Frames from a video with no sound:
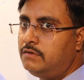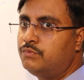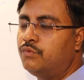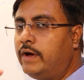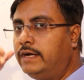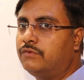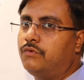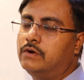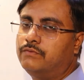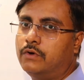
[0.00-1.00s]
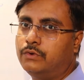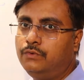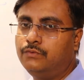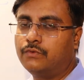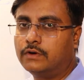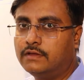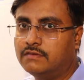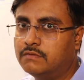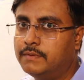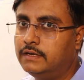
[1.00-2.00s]
is void default for you for the
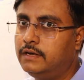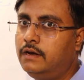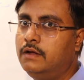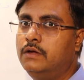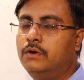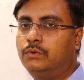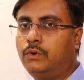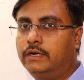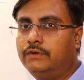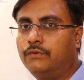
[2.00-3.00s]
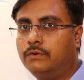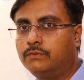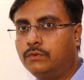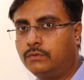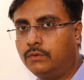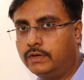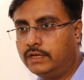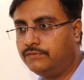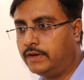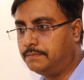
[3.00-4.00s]
assessment year
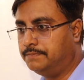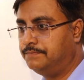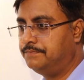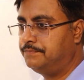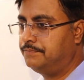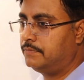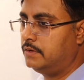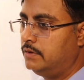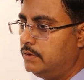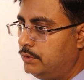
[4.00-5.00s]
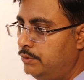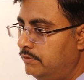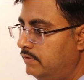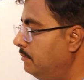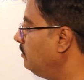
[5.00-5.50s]
24-25. New regime